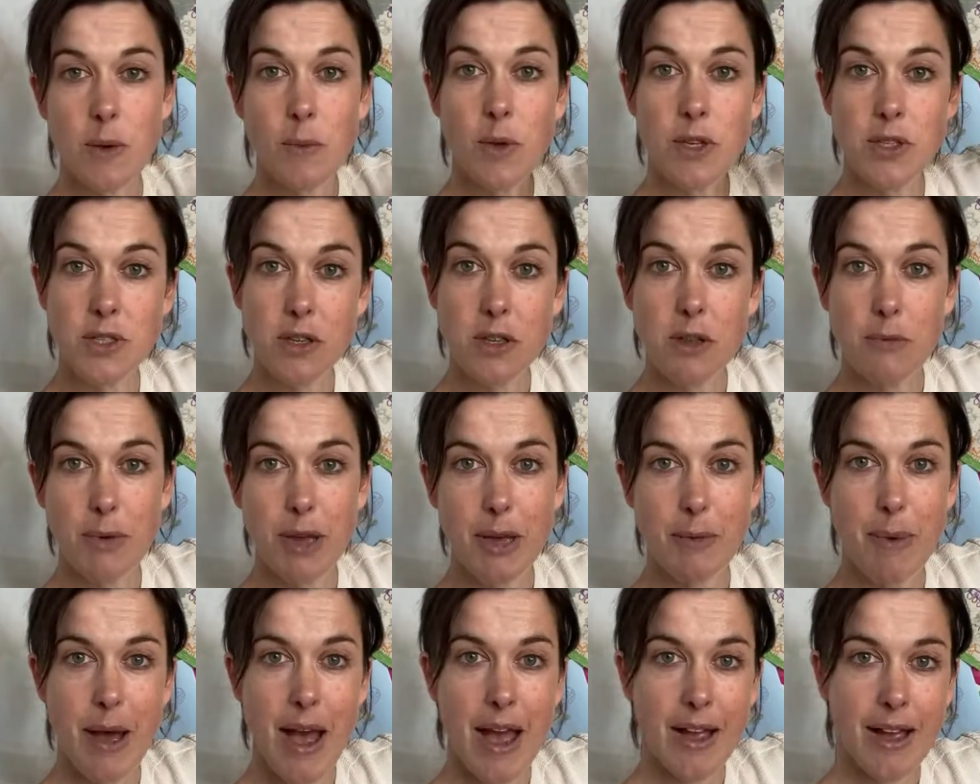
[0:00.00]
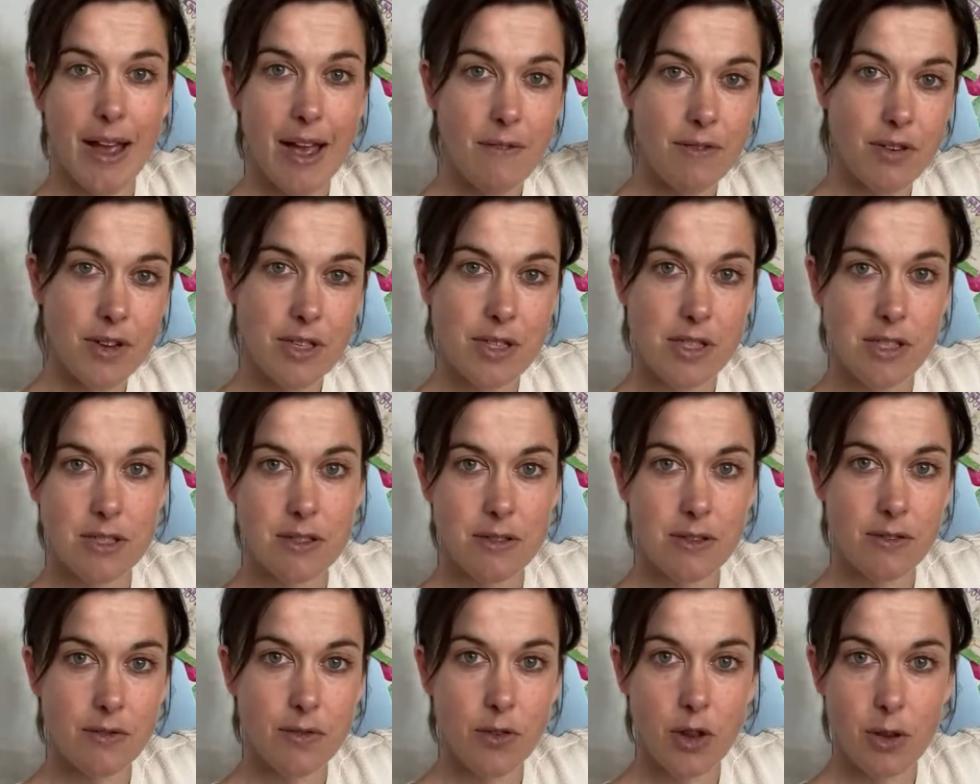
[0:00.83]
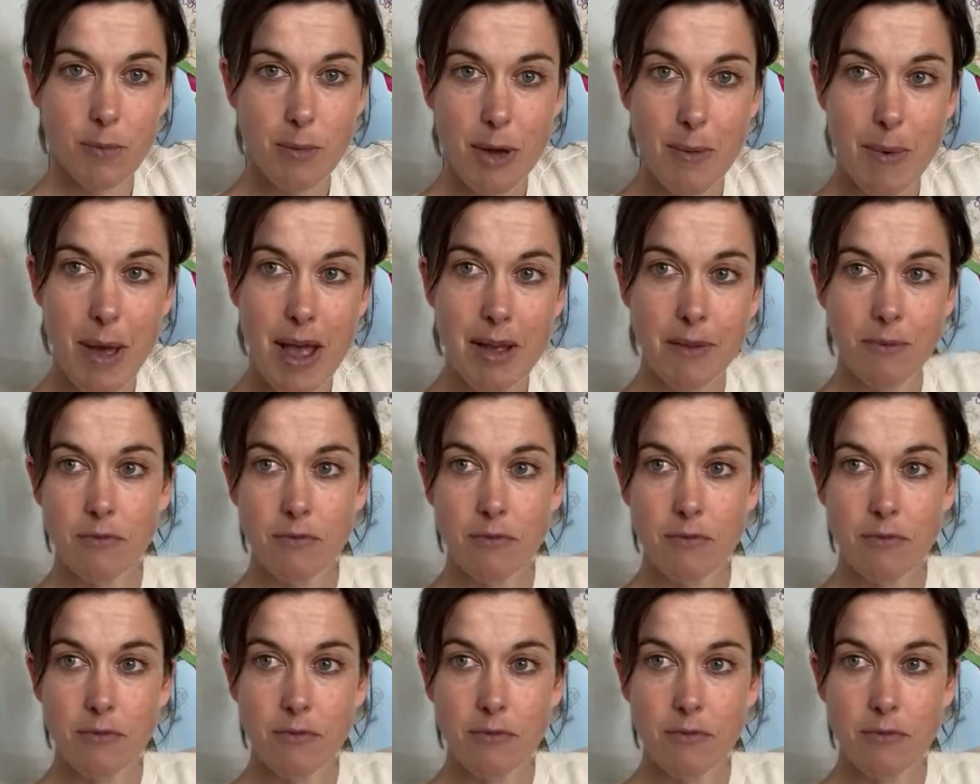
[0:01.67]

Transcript: we'll do the Big Bang, evidence for the Big Bang.